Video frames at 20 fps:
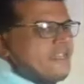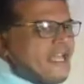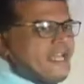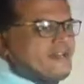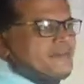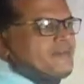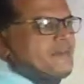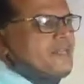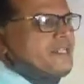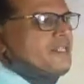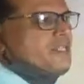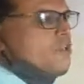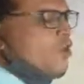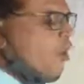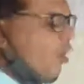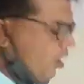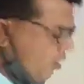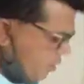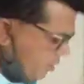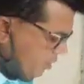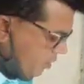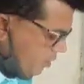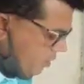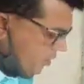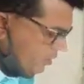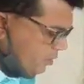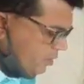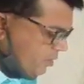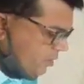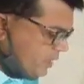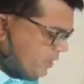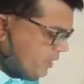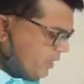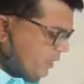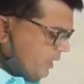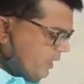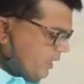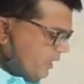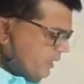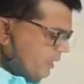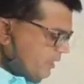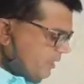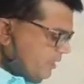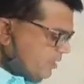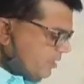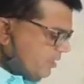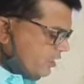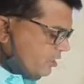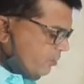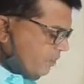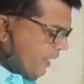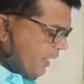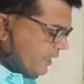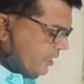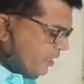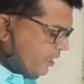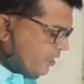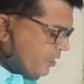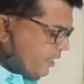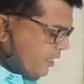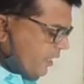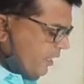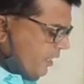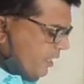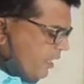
can be dropped. In this matter,